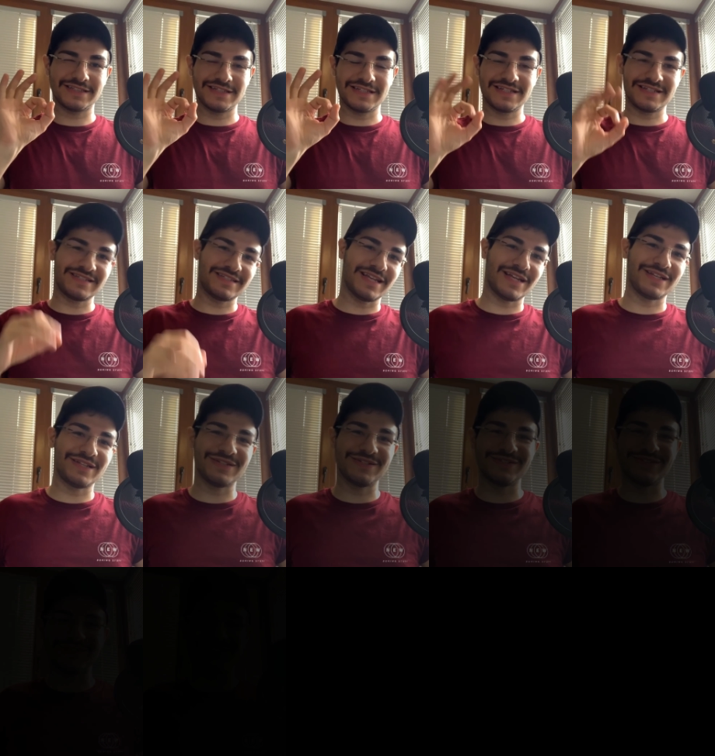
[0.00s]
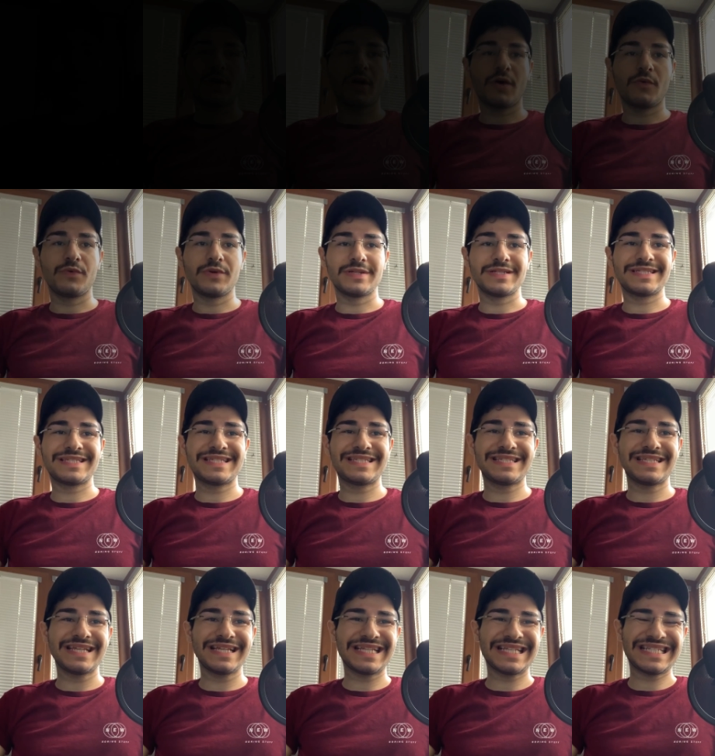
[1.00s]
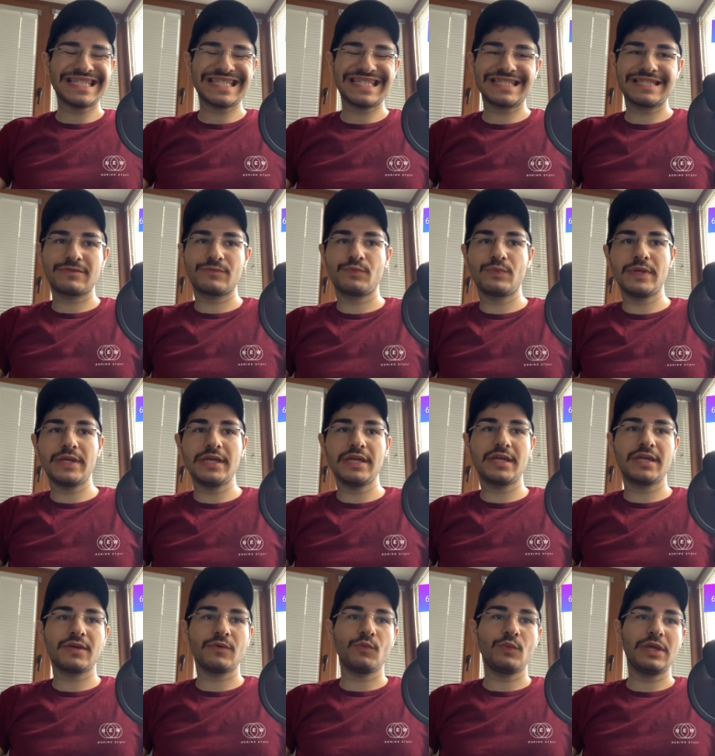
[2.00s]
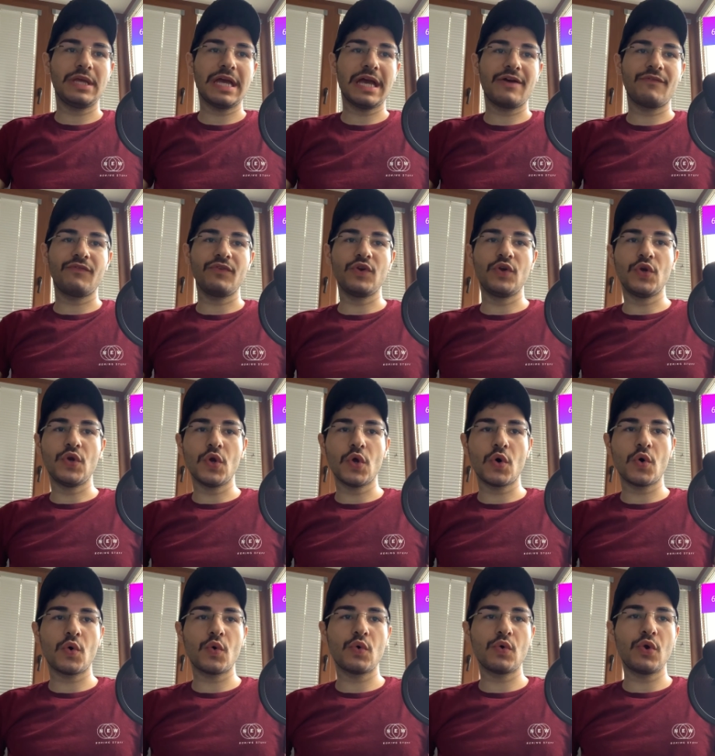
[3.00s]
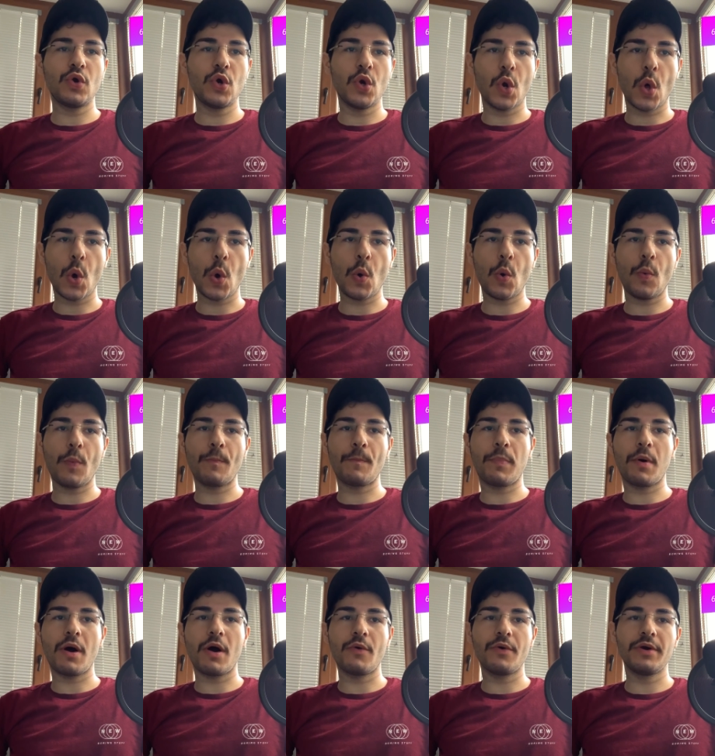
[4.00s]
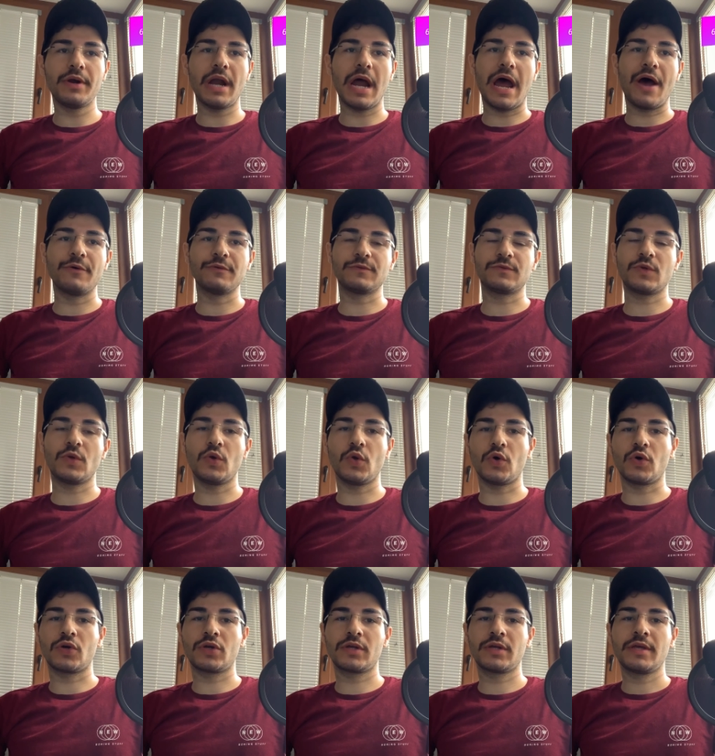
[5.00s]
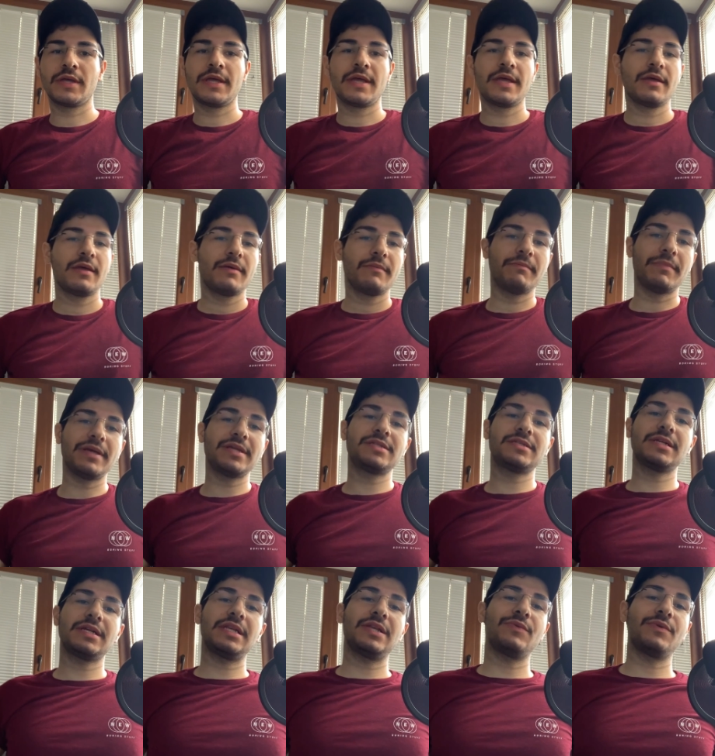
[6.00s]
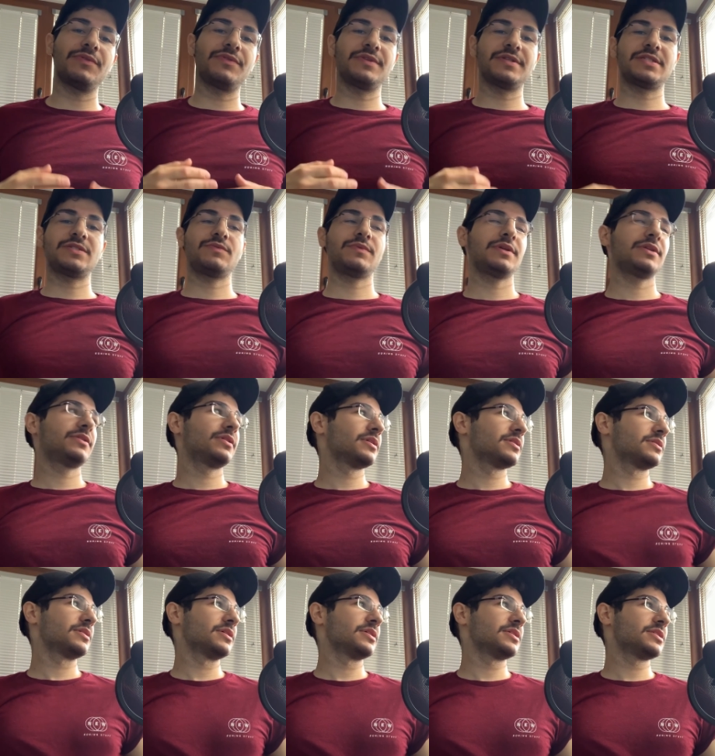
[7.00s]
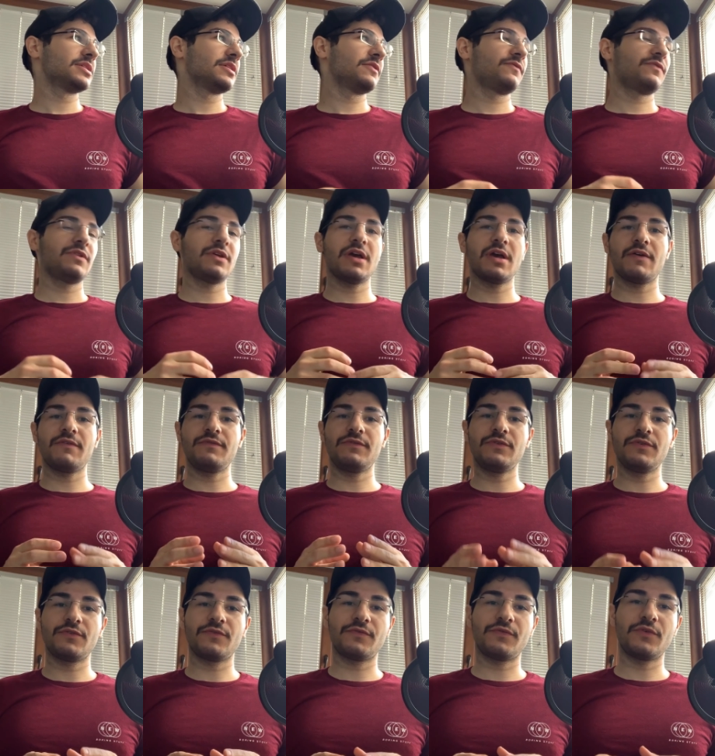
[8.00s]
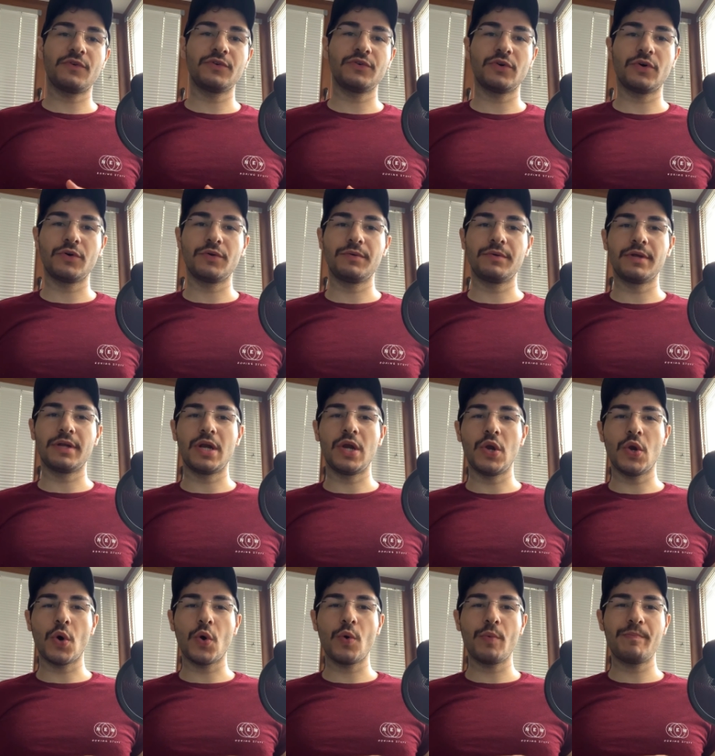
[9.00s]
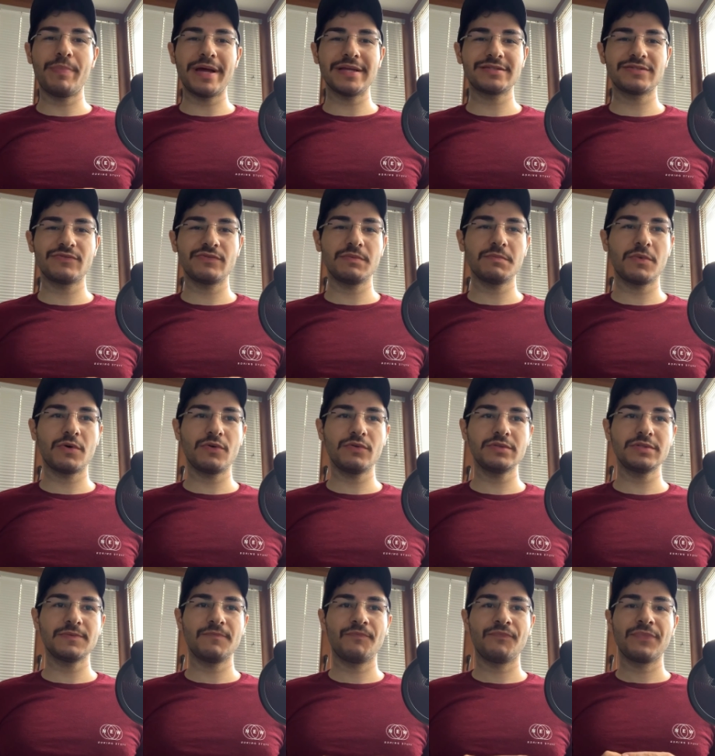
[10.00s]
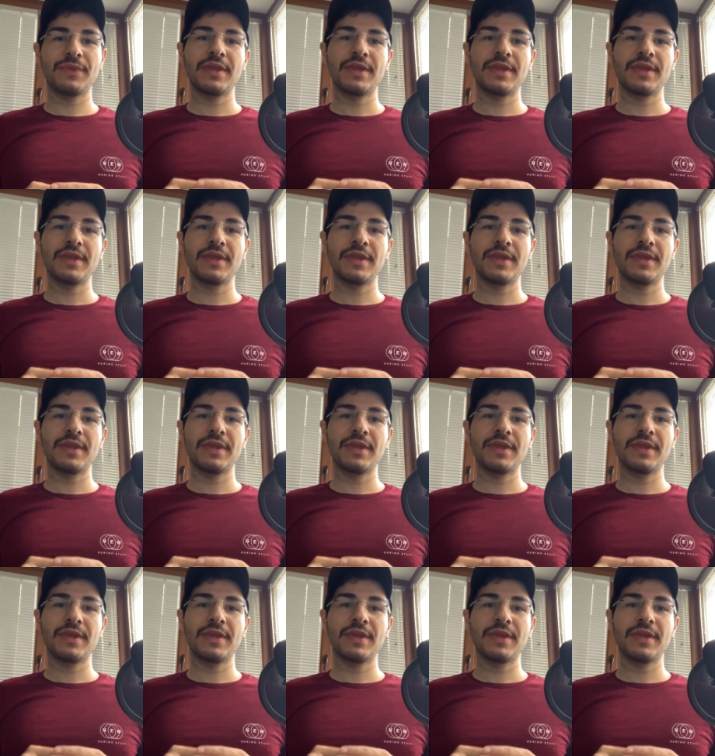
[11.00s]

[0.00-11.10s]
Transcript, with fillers: Stay tuned. For our sixth tweak, we have No Low Power Out Lock. Basically what this tweak does is if you have your phone on low battery mode,